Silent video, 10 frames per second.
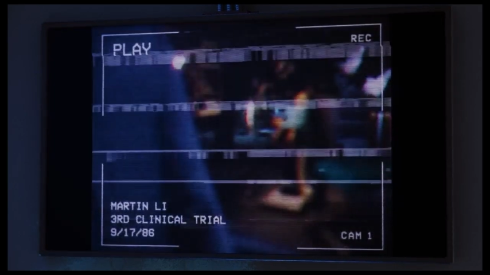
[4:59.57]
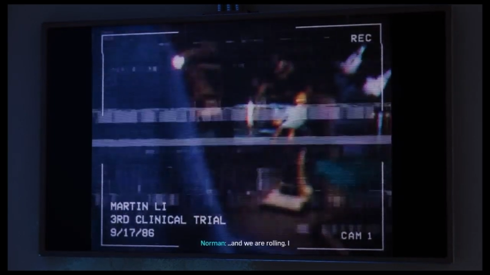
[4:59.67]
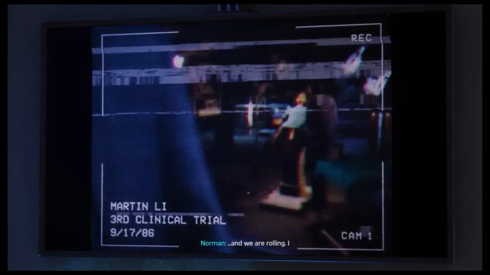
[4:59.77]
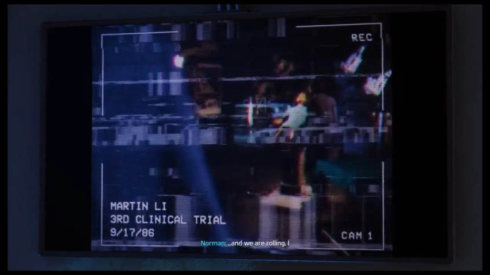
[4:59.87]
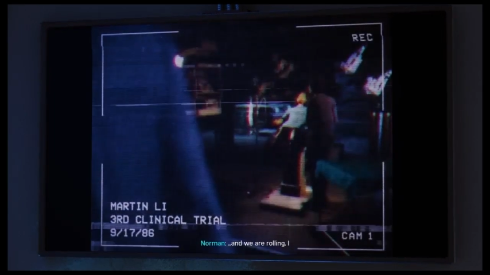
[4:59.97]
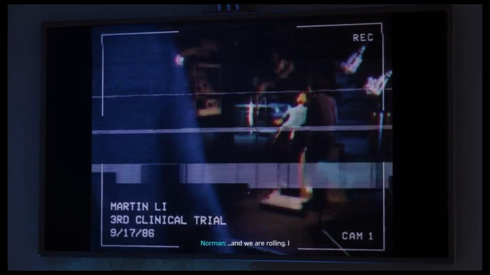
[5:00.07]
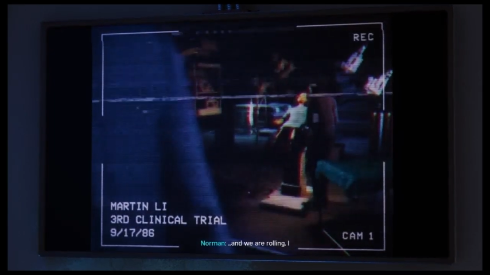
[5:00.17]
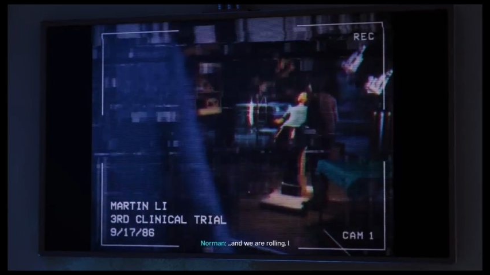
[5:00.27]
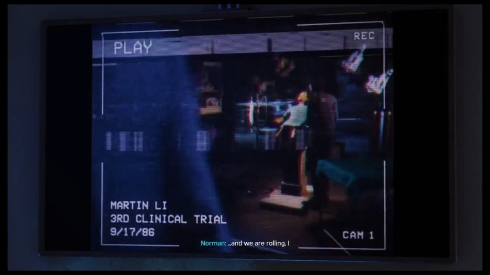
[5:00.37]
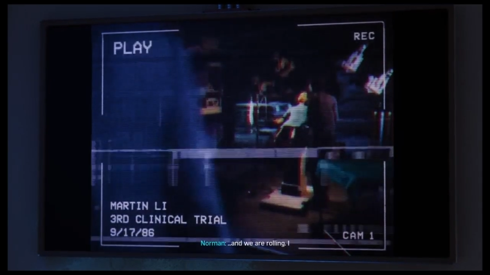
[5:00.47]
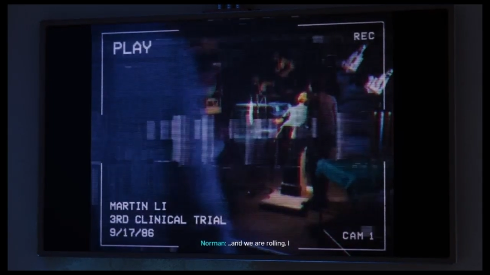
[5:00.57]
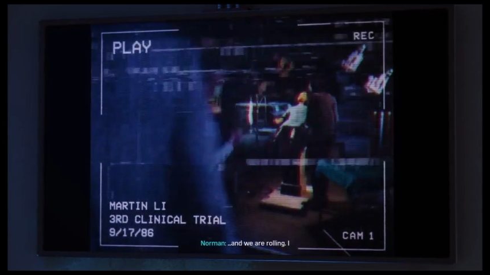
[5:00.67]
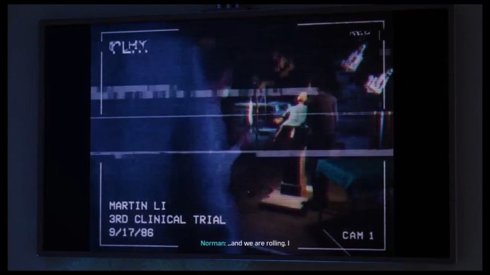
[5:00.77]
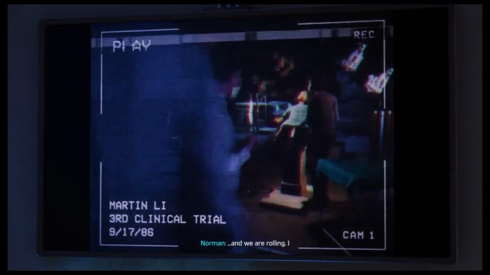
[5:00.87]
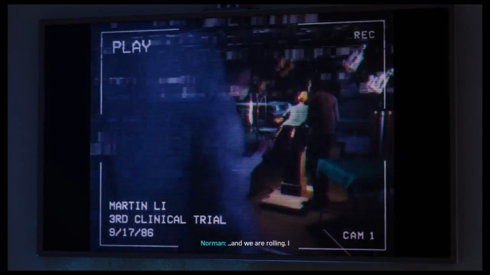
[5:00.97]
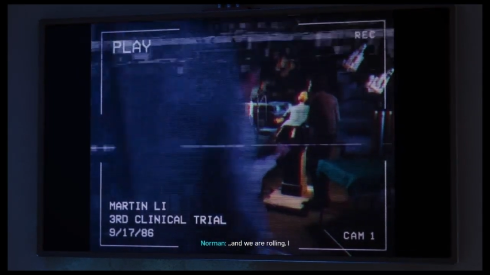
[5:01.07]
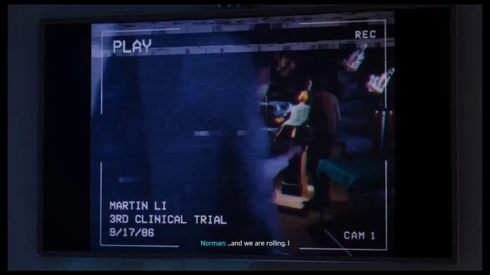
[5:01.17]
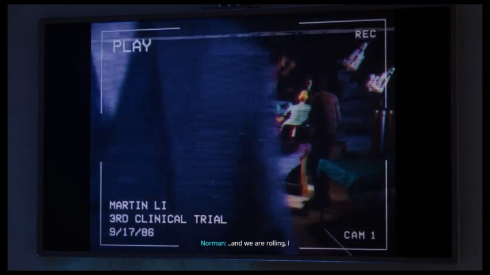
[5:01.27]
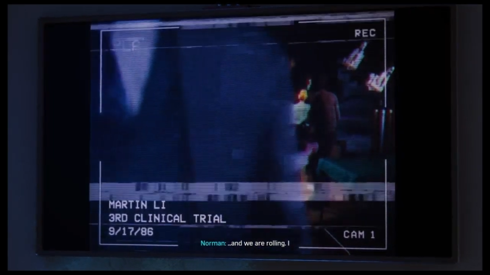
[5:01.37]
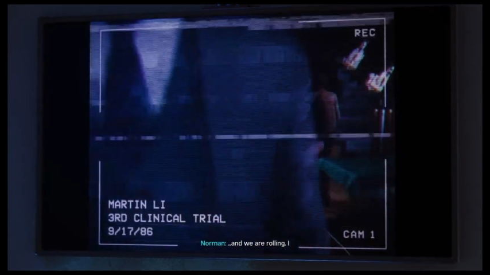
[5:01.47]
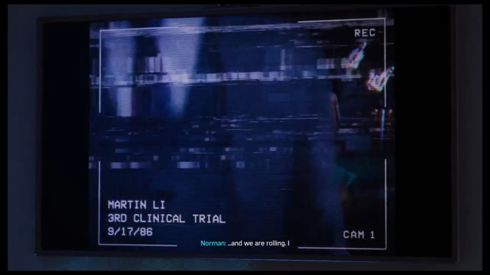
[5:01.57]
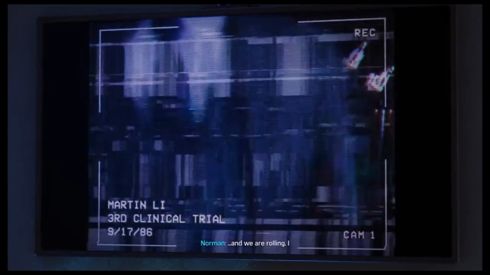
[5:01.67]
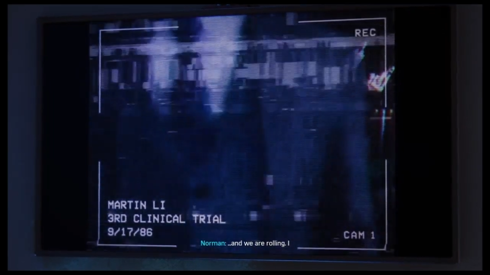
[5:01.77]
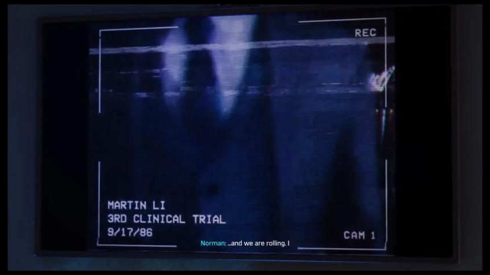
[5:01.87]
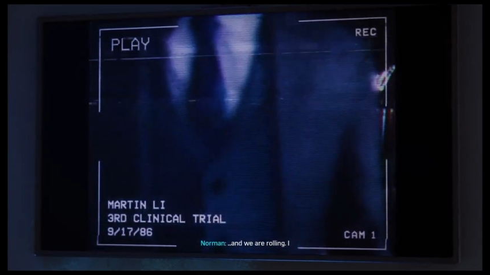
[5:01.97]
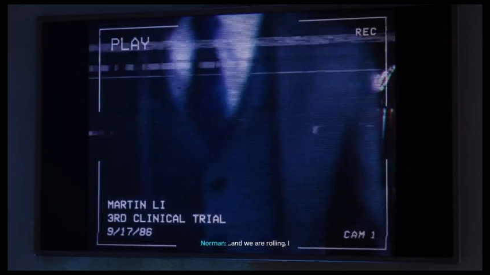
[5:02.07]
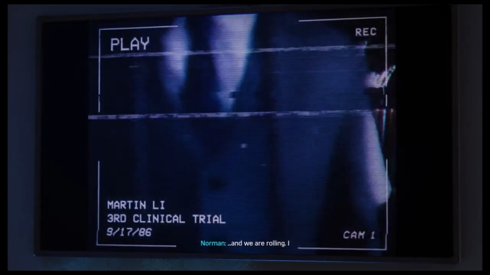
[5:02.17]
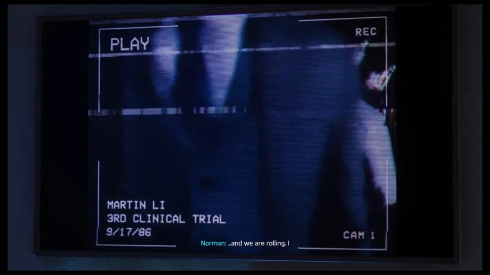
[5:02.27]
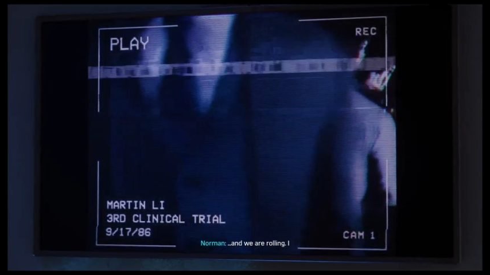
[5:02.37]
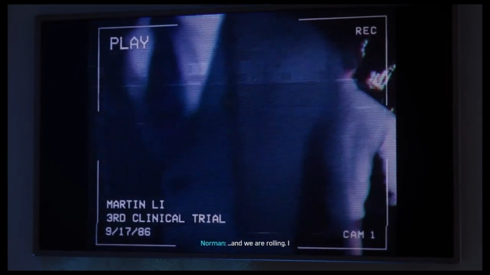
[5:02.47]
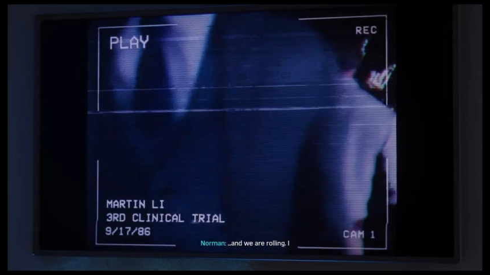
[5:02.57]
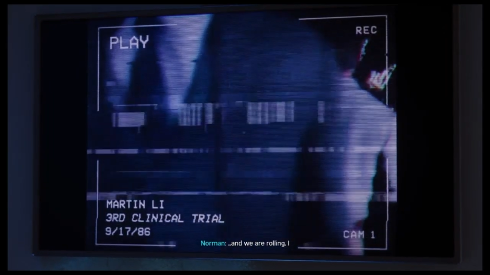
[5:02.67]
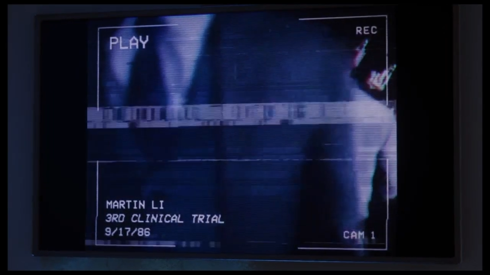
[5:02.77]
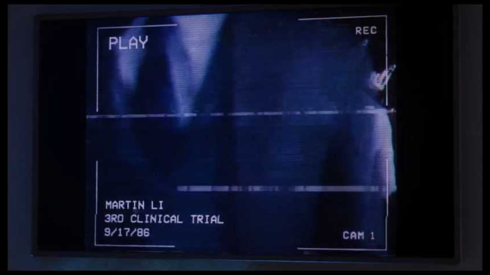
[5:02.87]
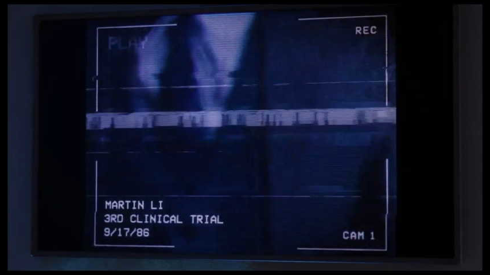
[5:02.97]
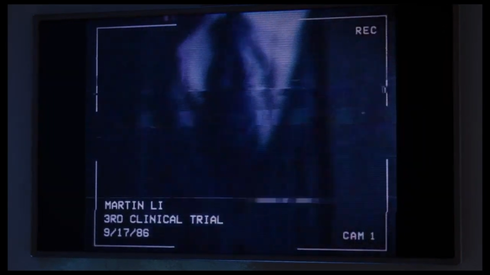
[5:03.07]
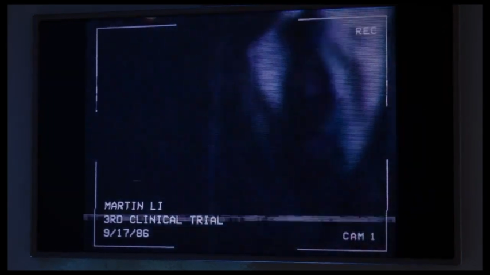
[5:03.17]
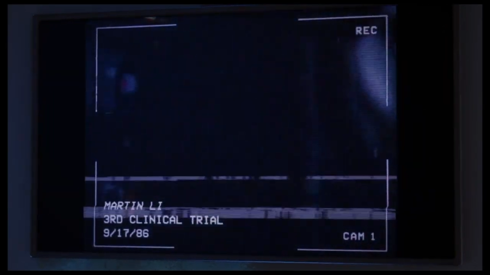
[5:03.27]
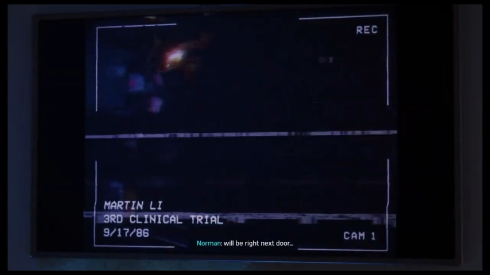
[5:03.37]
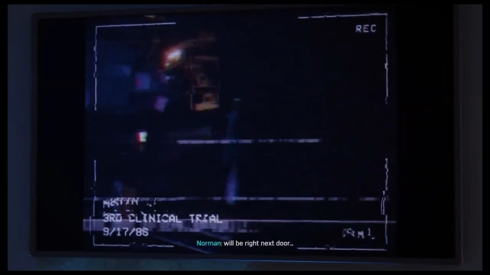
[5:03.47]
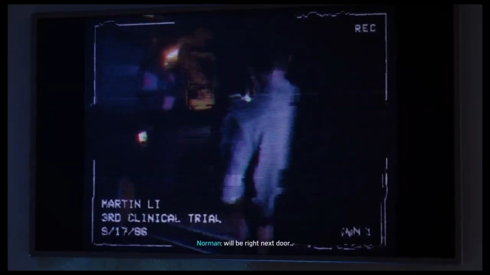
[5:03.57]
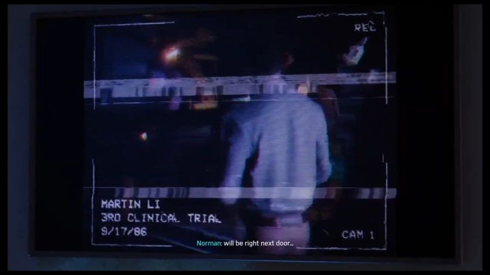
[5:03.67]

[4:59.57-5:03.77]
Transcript: (no speaker visible)